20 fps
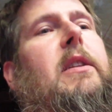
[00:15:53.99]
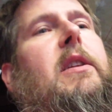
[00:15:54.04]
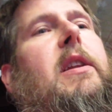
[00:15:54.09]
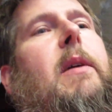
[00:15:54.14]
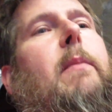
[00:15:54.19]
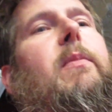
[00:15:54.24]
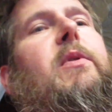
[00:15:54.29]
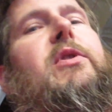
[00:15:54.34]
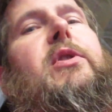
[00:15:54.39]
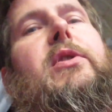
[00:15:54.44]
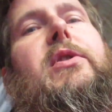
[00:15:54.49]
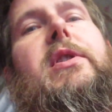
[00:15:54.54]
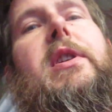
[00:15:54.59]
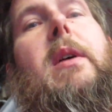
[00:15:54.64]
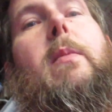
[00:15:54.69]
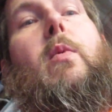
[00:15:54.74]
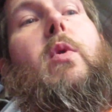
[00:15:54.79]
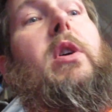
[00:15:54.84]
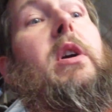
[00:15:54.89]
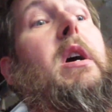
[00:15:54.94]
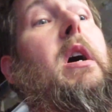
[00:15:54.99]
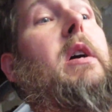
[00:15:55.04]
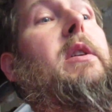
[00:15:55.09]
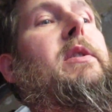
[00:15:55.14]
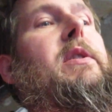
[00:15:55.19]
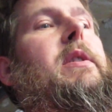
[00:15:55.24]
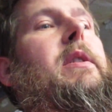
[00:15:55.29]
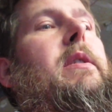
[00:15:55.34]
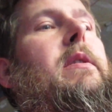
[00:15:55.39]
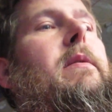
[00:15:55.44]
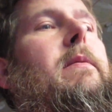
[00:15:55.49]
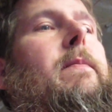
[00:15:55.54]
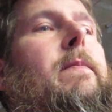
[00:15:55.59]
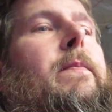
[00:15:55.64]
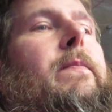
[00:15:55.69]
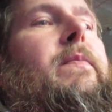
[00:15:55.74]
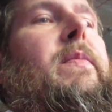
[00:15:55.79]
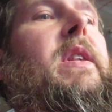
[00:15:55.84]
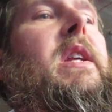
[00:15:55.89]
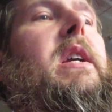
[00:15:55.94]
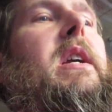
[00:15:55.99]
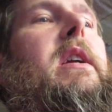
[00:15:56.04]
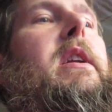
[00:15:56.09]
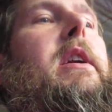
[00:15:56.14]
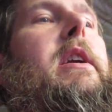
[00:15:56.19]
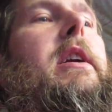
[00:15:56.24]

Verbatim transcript: the temperature stay more constant in